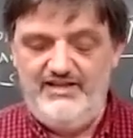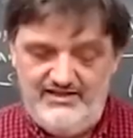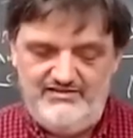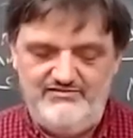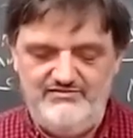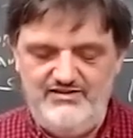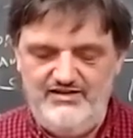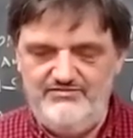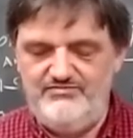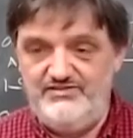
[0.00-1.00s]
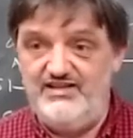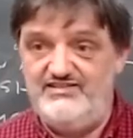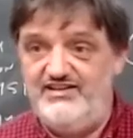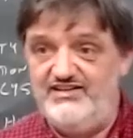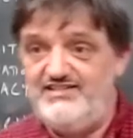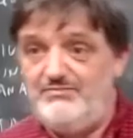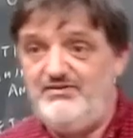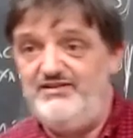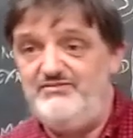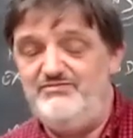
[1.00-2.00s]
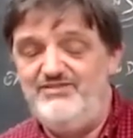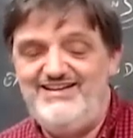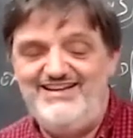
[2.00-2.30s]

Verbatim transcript: them and doesn't accept them.